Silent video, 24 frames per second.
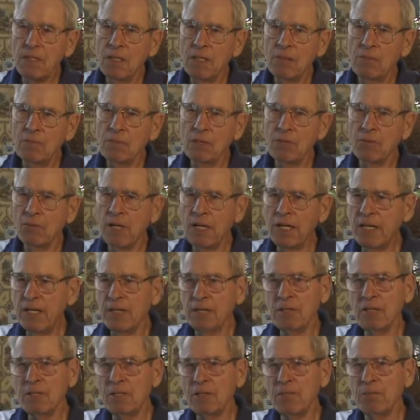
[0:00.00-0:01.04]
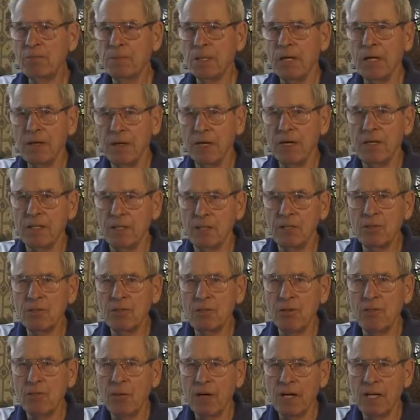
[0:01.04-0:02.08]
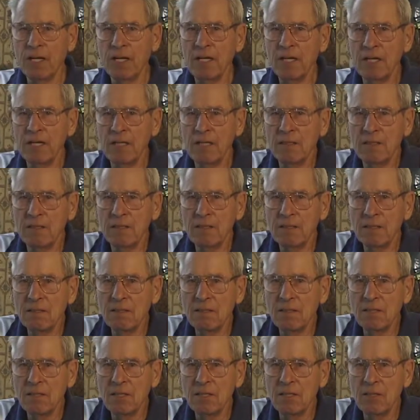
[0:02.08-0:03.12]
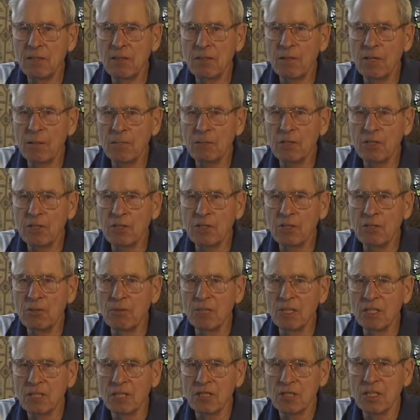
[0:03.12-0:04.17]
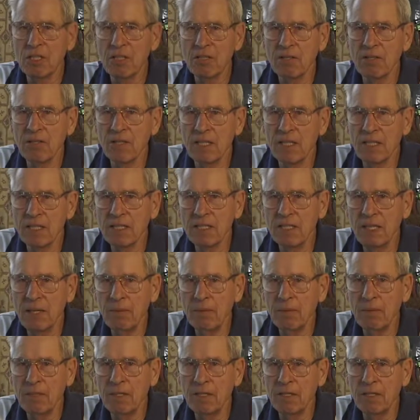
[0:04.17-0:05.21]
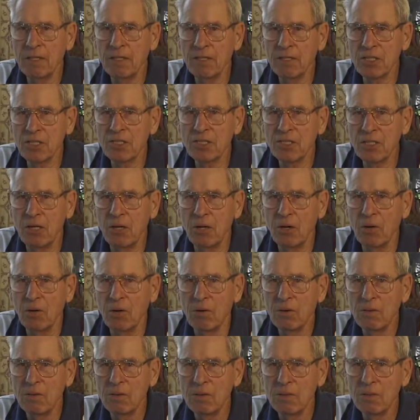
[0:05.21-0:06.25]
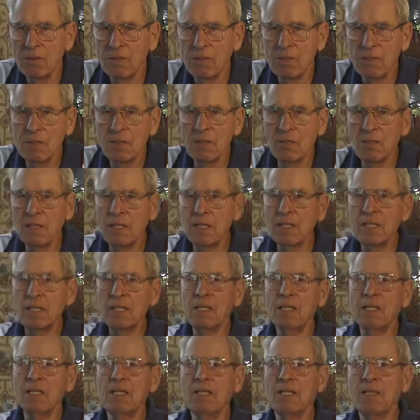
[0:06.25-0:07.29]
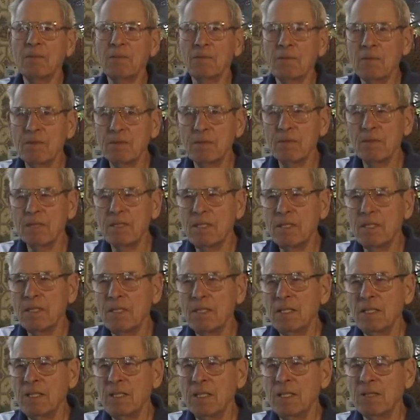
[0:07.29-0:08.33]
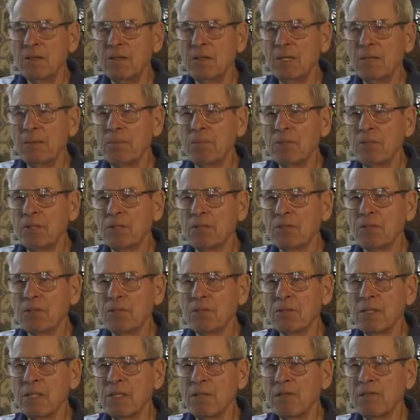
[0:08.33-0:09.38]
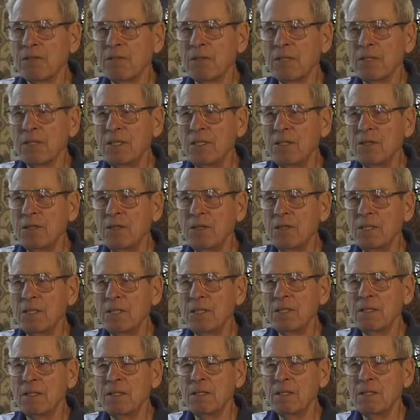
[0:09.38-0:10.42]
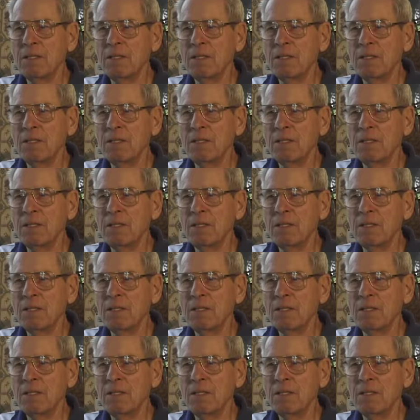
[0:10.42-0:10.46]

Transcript: But writing, you're buried. You don't want any interruptions. You want to sit there on that typewriter and just go. Don't want anything to interrupt, and so therefore you're